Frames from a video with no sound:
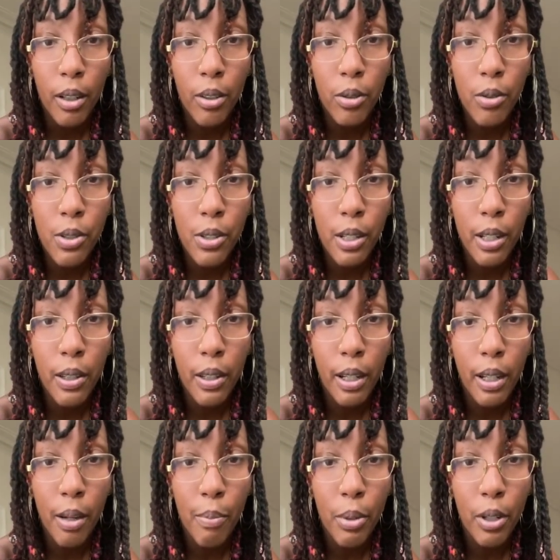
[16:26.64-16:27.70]
And you said
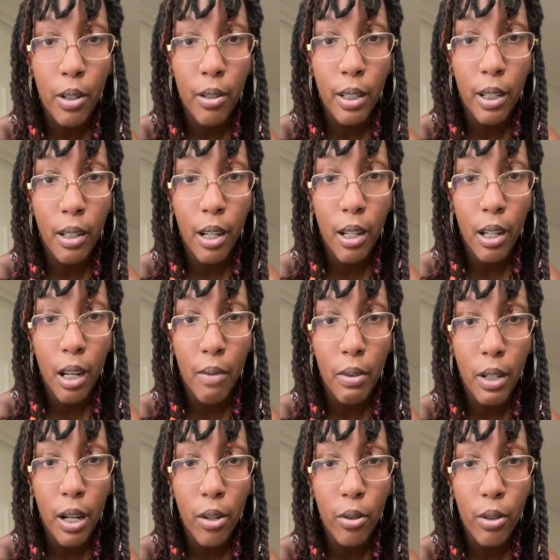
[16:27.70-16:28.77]
that apparently a lot of
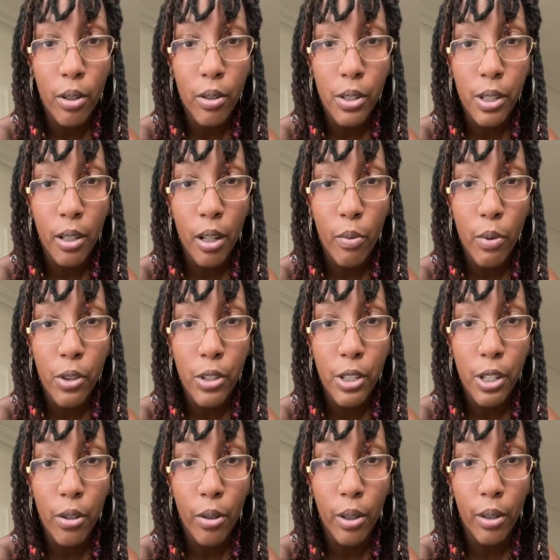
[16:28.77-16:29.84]
avocado oil is cut with
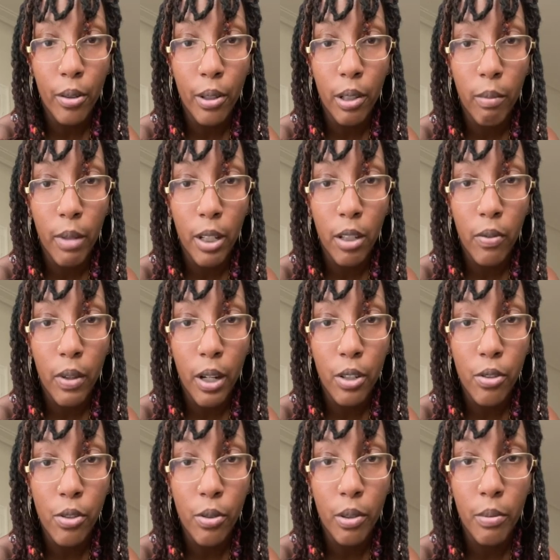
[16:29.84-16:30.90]
seed oil, and the
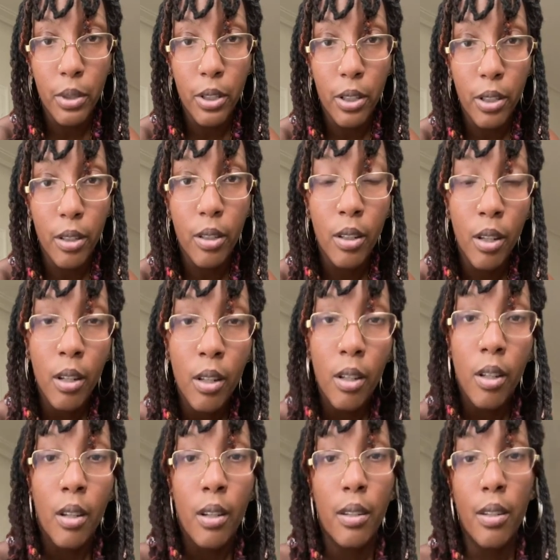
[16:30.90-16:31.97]
manufacturers won't mention it.
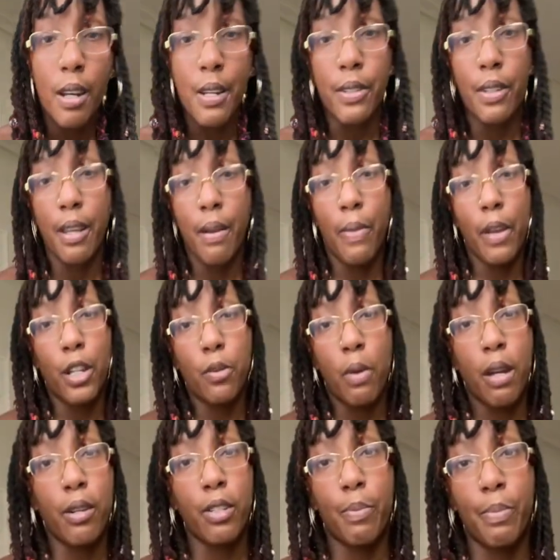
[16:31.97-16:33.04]
Yeah, see, that's
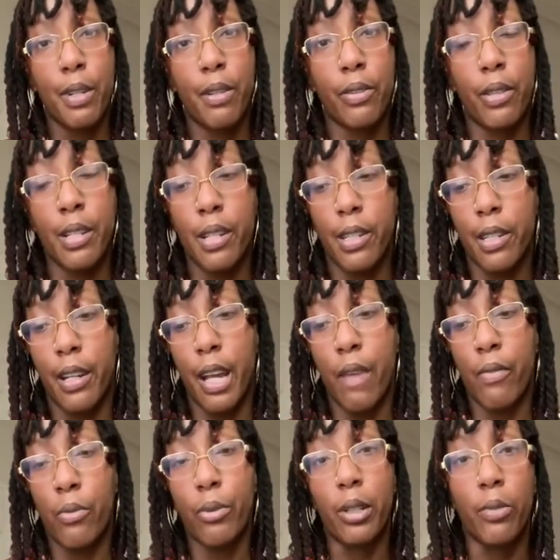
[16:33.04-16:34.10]
why I don't speak on things that I
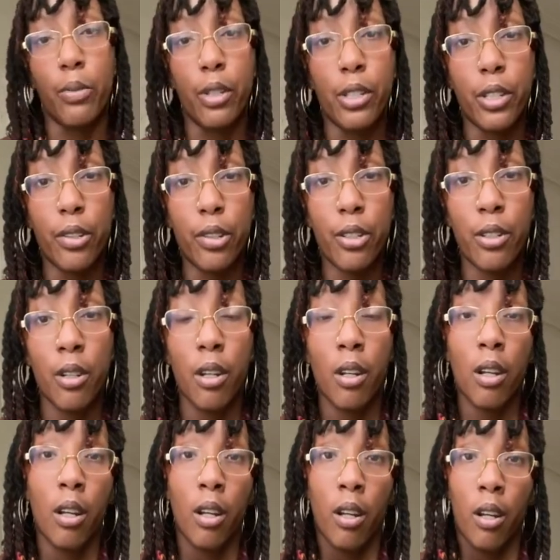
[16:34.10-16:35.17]
haven't really researched.
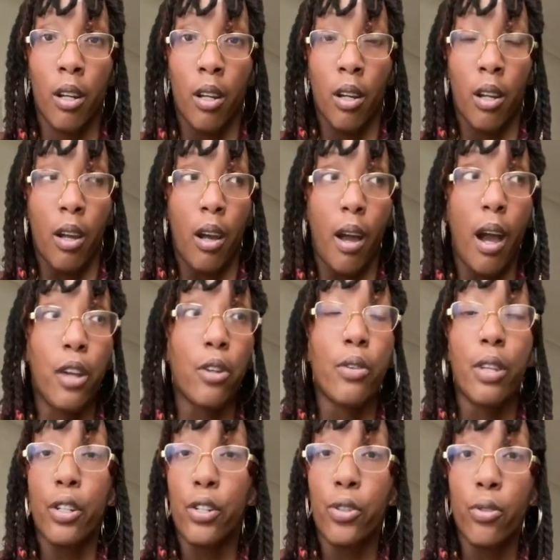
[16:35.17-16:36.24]
I
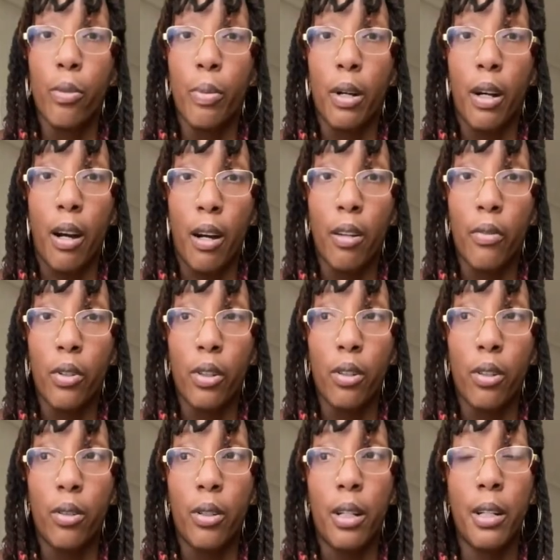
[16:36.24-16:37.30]
know that's true about olive
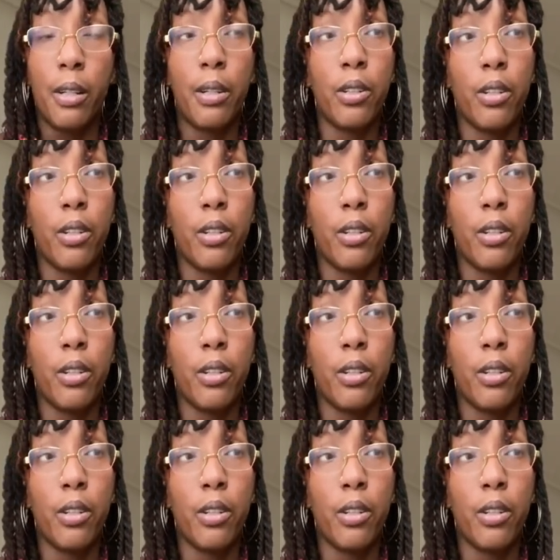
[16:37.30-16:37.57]
oil.